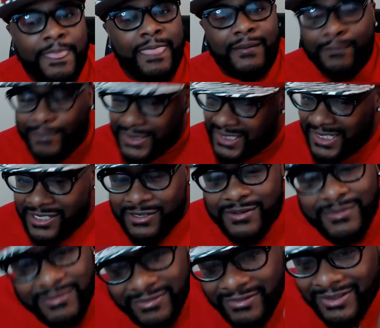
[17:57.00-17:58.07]
But this
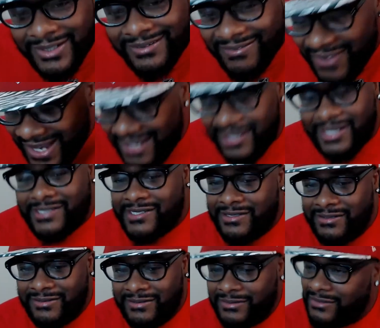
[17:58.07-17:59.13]
Vegas,
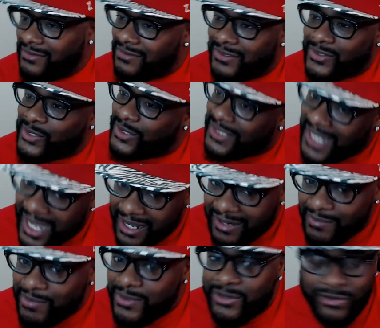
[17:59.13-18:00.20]
there was a lot
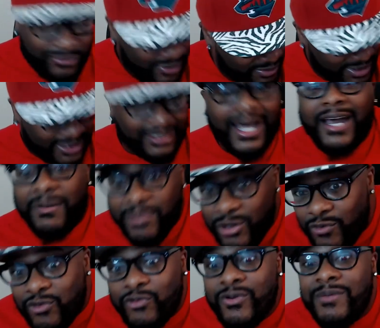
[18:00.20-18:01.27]
of beautiful
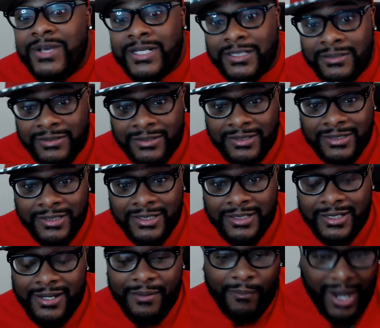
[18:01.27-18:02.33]
women.
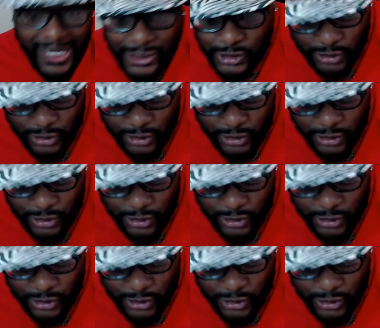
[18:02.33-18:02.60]
Mind you,